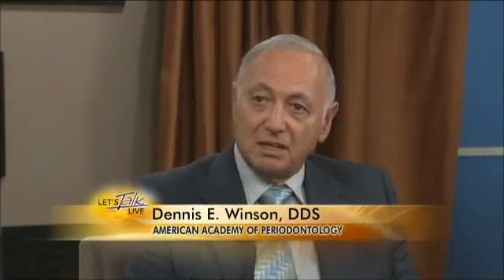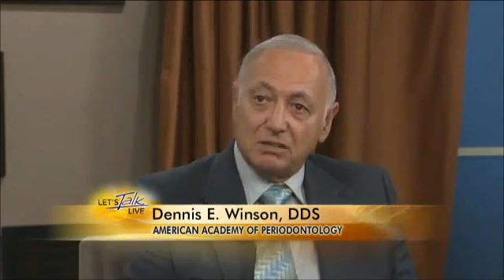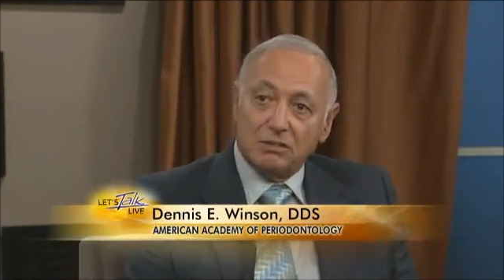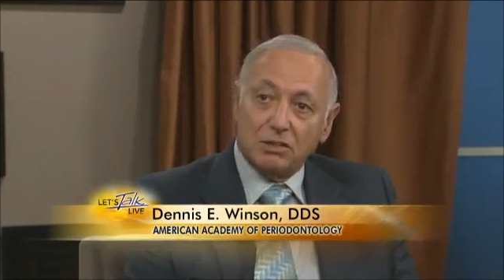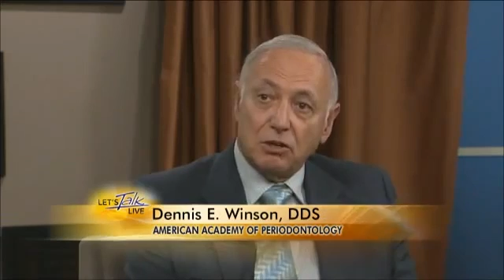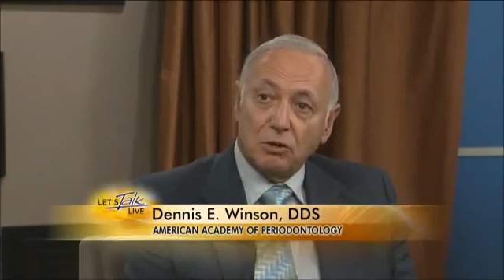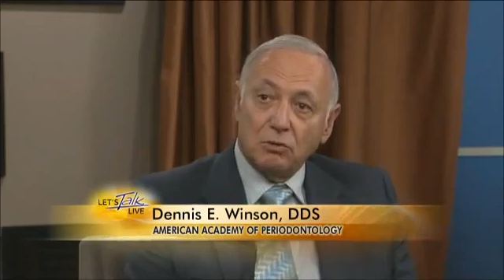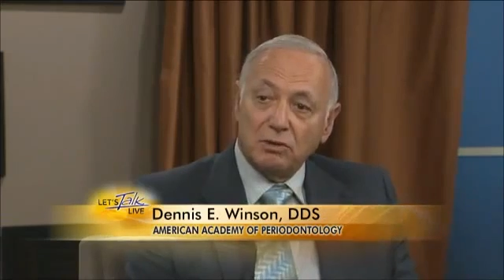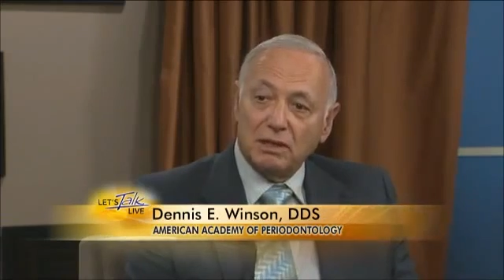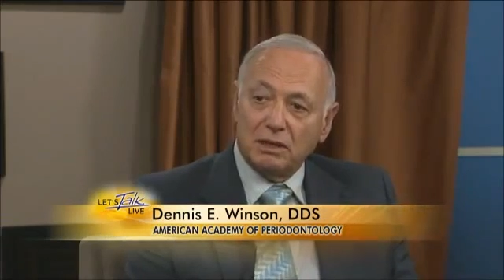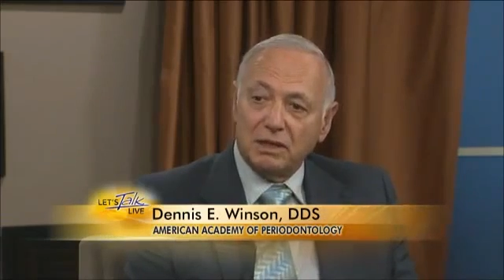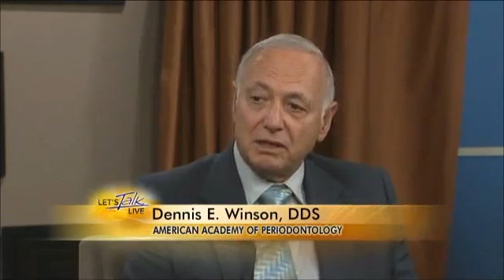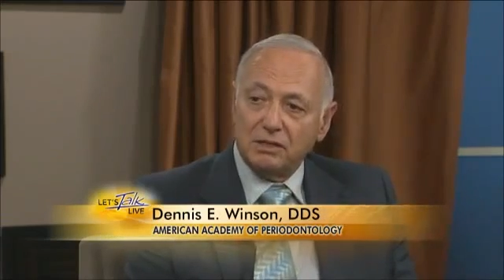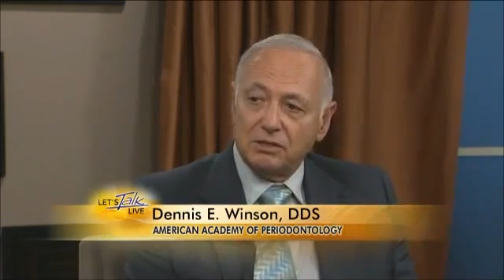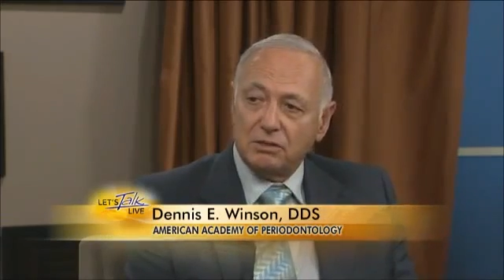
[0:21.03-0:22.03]
It's the
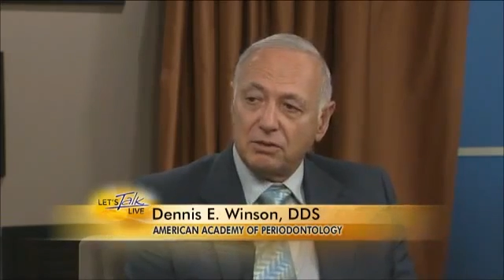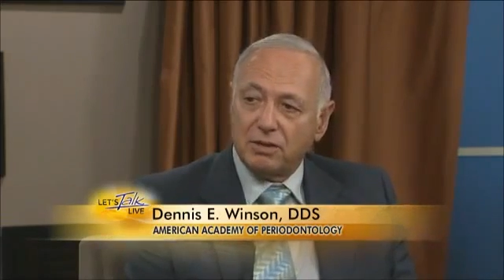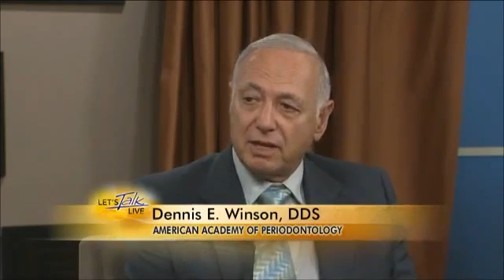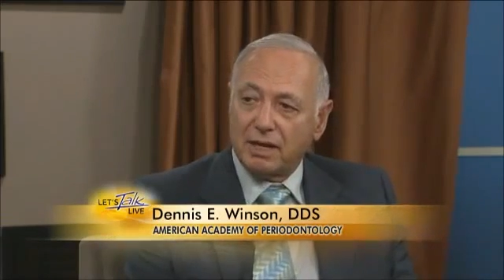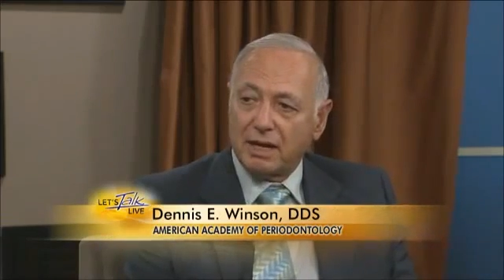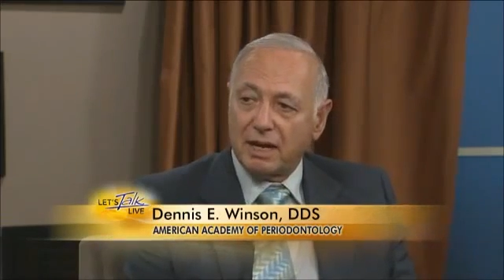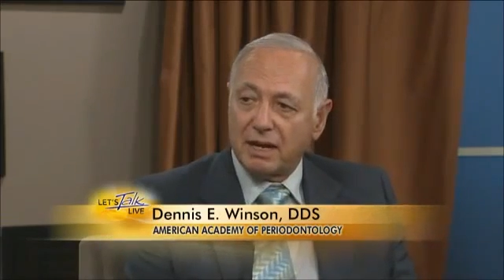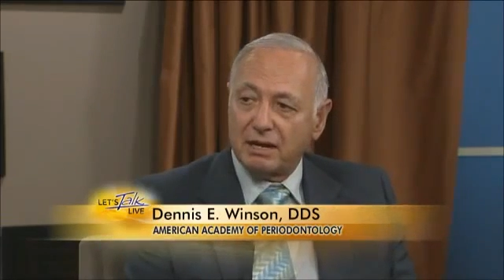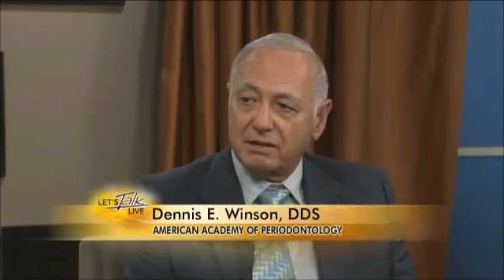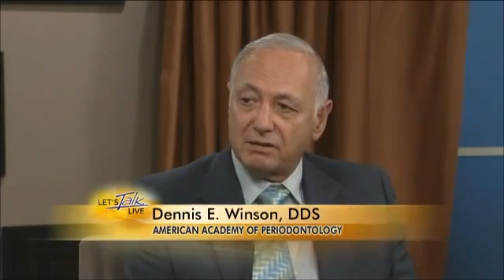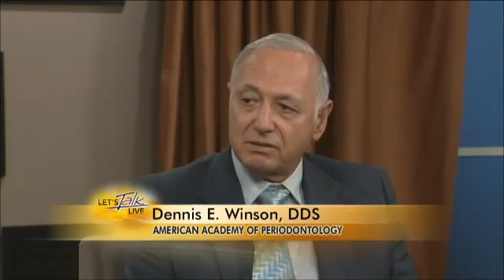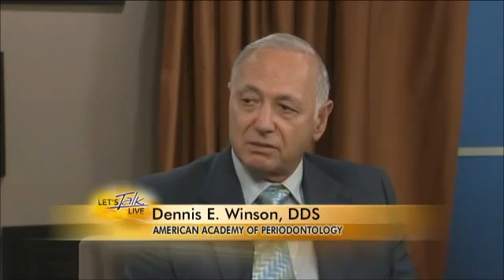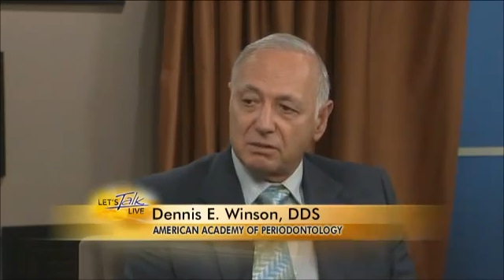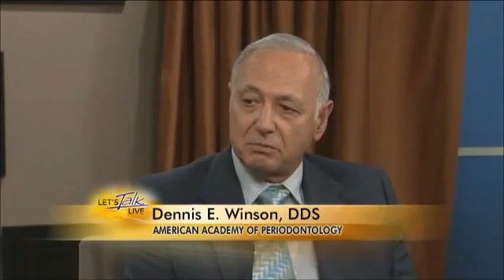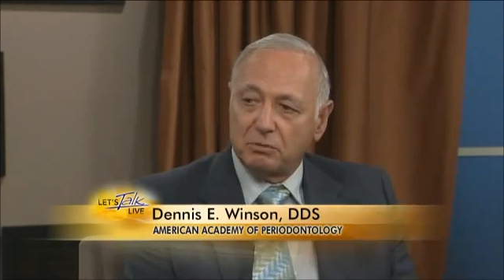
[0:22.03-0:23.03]
only laser that
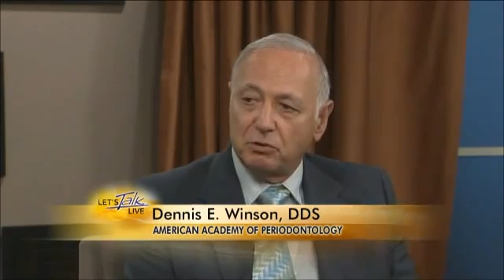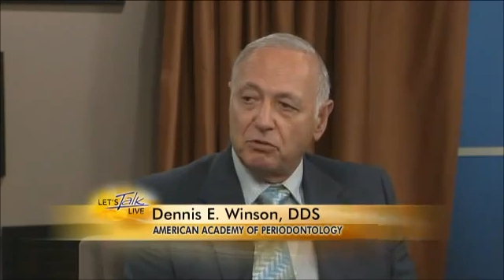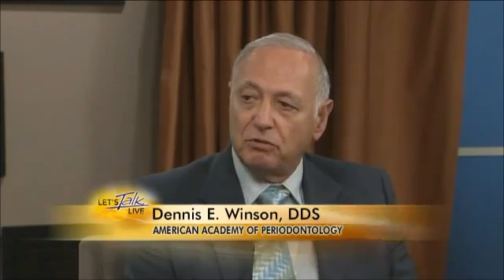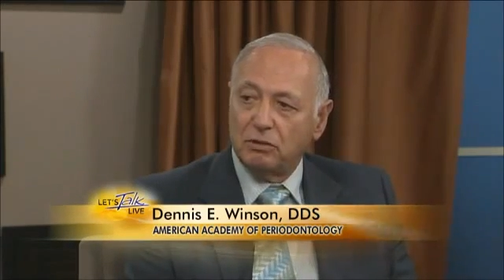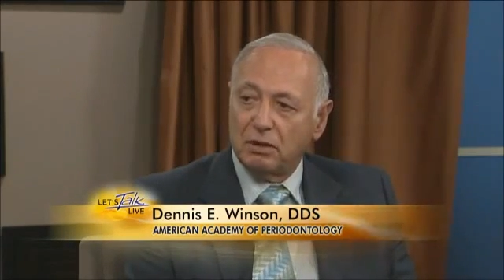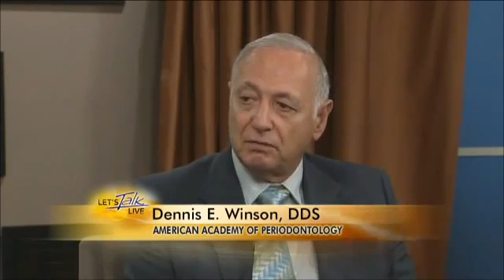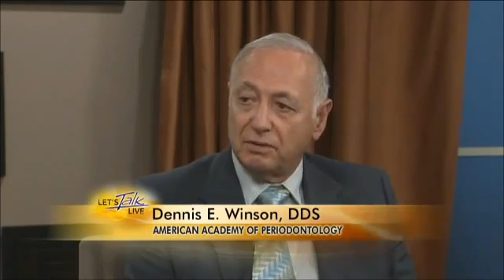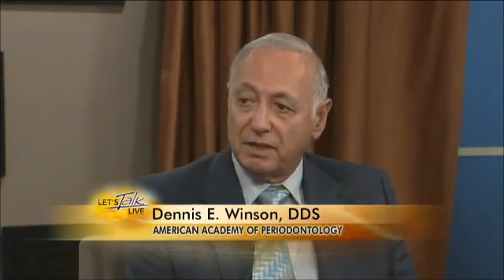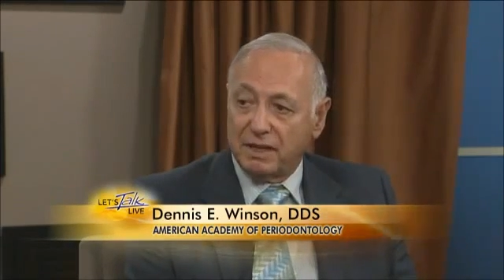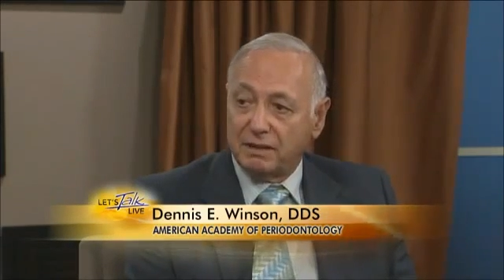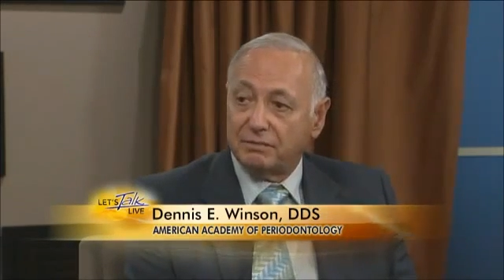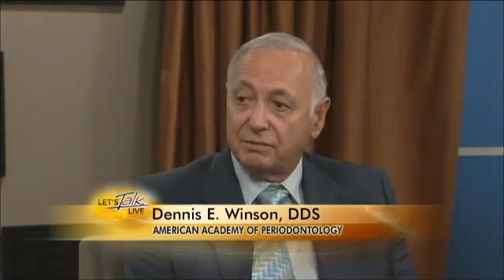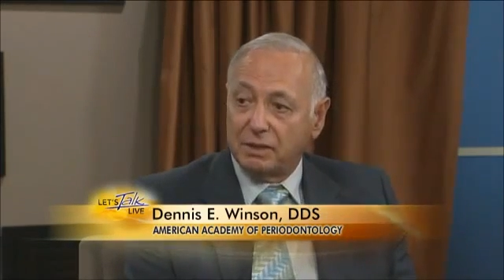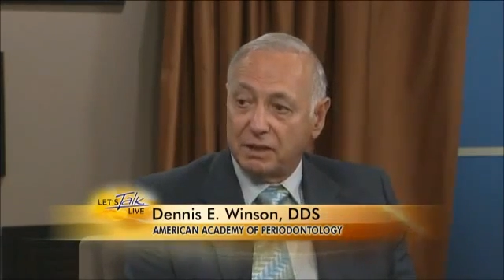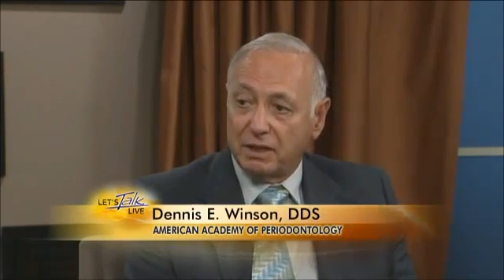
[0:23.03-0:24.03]
has approval of the
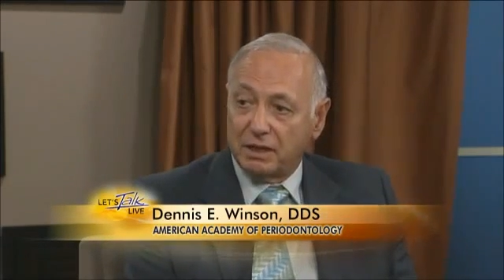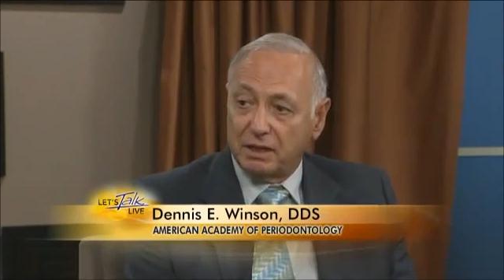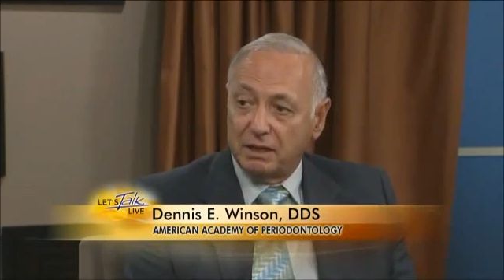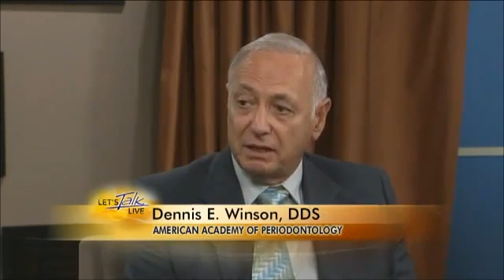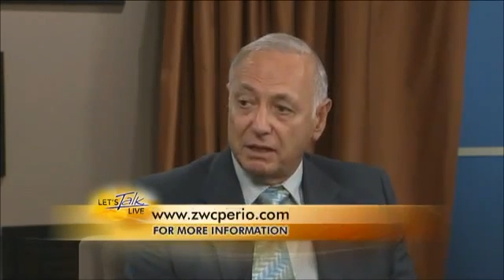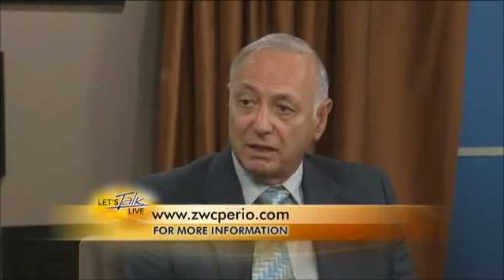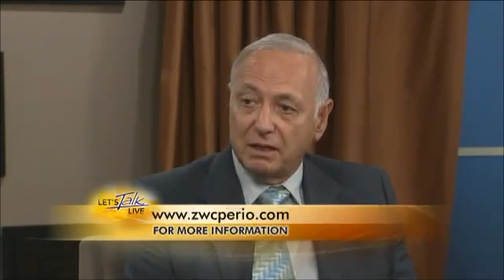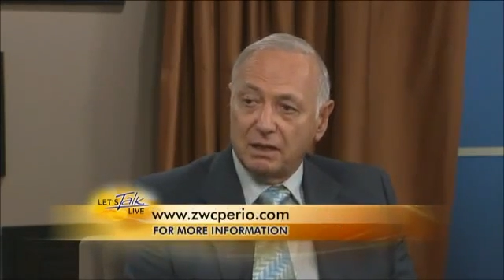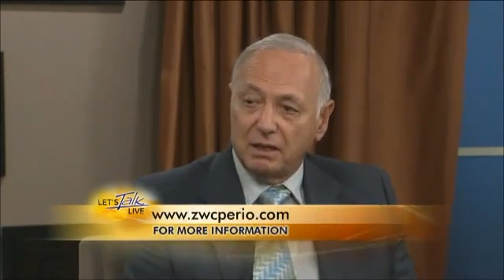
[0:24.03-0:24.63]
FDA,